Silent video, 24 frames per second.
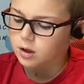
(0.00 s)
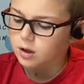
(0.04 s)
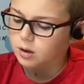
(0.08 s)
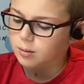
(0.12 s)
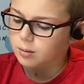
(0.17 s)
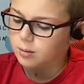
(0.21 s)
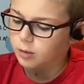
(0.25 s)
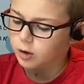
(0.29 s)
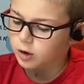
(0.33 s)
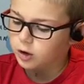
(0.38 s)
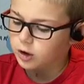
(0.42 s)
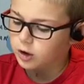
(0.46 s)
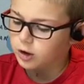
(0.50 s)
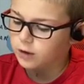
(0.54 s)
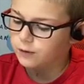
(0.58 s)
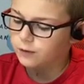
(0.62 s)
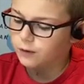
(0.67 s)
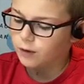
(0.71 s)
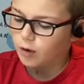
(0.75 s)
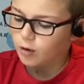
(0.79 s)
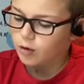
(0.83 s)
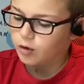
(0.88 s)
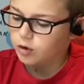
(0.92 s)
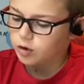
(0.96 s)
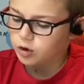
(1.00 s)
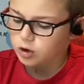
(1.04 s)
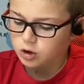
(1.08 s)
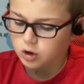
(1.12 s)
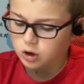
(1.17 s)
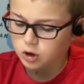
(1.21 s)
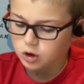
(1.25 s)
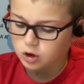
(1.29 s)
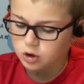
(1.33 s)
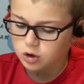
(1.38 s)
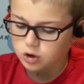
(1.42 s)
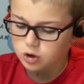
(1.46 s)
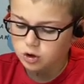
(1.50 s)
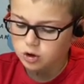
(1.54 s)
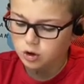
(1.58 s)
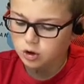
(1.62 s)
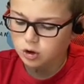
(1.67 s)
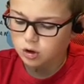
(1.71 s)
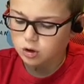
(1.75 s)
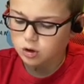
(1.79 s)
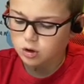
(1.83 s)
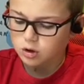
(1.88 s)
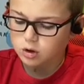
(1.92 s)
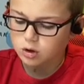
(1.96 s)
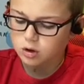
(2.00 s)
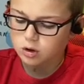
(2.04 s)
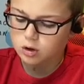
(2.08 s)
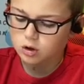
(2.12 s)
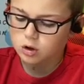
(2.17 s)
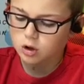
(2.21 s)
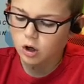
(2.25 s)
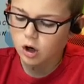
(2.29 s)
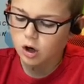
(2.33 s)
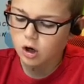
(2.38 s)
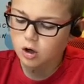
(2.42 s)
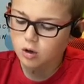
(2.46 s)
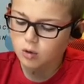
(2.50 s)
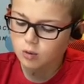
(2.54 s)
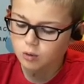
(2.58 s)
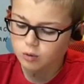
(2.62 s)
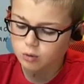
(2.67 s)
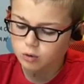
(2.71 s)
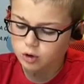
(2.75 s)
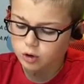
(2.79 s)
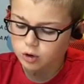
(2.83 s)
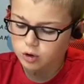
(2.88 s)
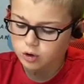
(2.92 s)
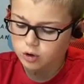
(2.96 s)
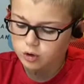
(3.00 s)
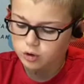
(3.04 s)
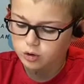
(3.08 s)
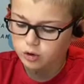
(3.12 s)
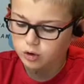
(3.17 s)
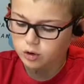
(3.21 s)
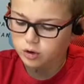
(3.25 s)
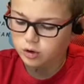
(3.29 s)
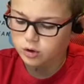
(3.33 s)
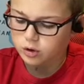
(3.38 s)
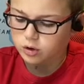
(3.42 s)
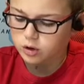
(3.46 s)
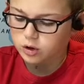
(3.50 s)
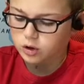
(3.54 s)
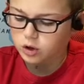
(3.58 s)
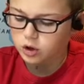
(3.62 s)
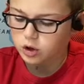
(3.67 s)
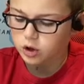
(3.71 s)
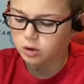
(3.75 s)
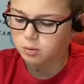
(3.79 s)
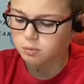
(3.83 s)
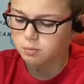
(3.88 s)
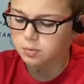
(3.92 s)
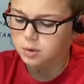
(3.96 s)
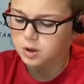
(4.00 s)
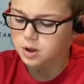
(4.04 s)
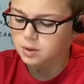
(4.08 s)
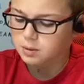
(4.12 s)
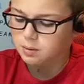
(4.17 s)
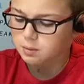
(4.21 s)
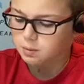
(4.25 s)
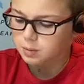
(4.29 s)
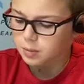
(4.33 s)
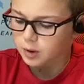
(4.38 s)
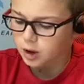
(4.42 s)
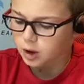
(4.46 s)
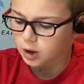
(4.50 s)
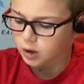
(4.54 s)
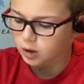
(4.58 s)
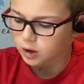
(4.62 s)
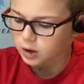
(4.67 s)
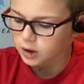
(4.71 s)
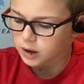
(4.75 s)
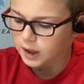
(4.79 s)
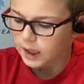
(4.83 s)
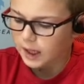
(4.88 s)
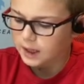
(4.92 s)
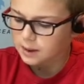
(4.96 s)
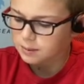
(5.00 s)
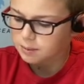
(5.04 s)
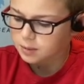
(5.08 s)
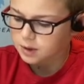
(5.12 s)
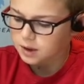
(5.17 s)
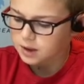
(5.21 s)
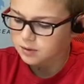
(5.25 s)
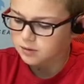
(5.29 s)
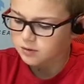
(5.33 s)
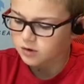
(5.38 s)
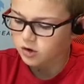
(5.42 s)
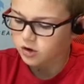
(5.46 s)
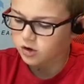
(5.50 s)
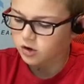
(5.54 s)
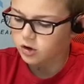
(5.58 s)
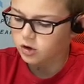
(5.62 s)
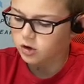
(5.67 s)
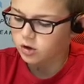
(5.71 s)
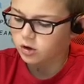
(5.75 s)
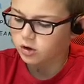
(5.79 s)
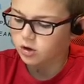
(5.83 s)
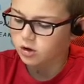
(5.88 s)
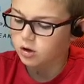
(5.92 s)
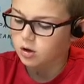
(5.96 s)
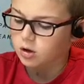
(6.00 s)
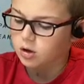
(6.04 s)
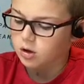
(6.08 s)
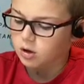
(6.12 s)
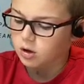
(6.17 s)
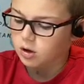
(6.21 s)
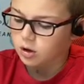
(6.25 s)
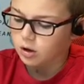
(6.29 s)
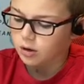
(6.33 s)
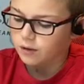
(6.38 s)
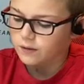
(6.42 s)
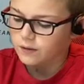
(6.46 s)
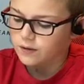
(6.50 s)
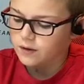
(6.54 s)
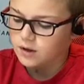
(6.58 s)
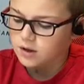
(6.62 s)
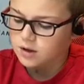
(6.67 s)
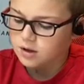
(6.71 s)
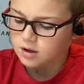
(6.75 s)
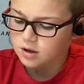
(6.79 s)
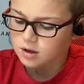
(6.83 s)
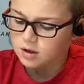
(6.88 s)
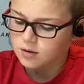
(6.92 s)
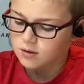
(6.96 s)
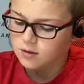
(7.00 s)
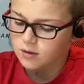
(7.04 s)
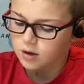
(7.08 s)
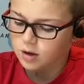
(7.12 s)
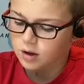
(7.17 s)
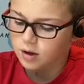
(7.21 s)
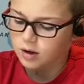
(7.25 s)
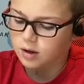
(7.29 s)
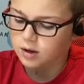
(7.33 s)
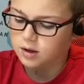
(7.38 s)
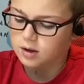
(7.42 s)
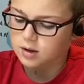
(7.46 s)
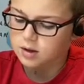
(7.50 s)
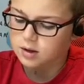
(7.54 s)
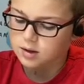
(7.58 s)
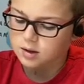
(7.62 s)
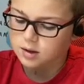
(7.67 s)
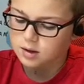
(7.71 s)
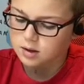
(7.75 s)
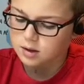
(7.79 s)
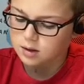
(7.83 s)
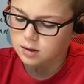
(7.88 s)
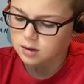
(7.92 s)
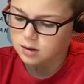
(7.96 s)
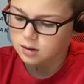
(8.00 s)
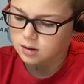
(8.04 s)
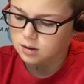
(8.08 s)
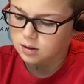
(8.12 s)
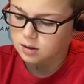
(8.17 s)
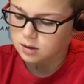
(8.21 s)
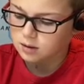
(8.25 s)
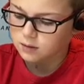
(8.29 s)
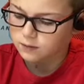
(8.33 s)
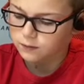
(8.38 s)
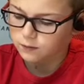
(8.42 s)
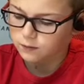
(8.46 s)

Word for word: Monet focused not on dark works or the ships, but on the atmosphere of the sunrise, the